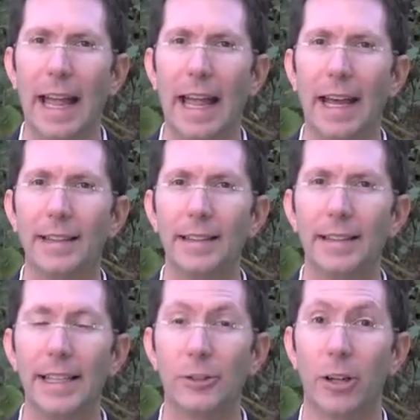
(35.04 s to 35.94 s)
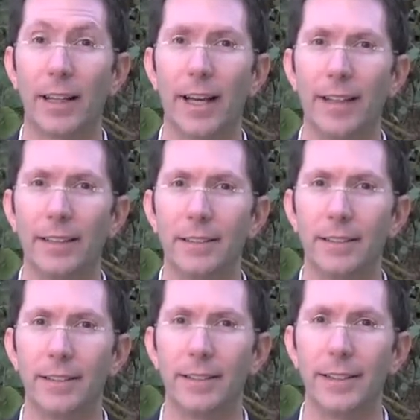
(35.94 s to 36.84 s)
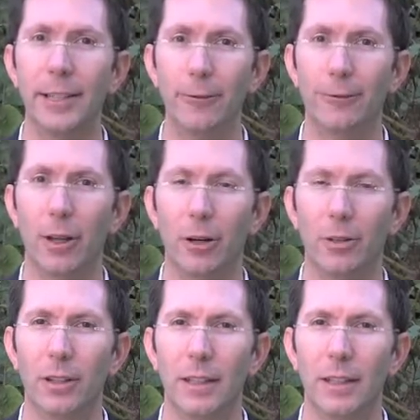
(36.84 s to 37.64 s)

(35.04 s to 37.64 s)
And he started getting deal flow.